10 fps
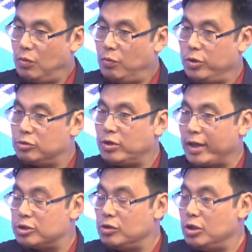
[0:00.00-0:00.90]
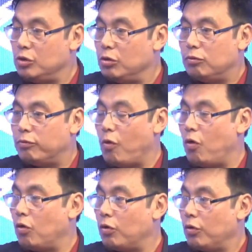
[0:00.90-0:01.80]
we should actually look
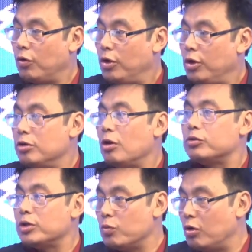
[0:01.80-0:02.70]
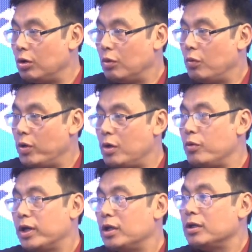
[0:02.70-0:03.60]
for, you know, outside world where
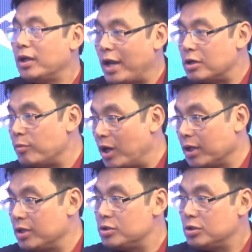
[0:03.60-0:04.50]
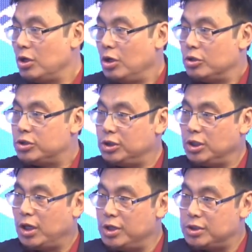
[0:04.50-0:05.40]
we can cater markets.
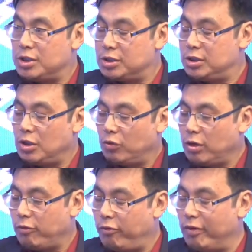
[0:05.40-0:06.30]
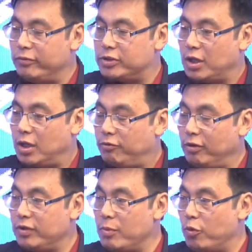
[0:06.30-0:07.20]
Sigi conditions is a quick film,
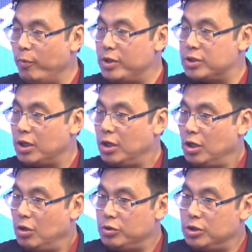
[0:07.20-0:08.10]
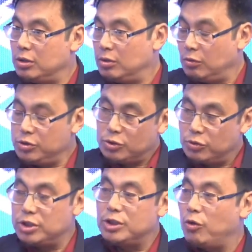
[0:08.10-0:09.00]
film improvements.
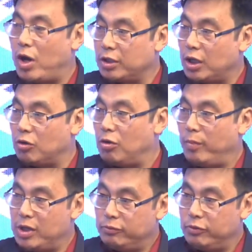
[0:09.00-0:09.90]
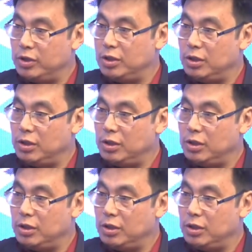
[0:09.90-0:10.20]
Manipuri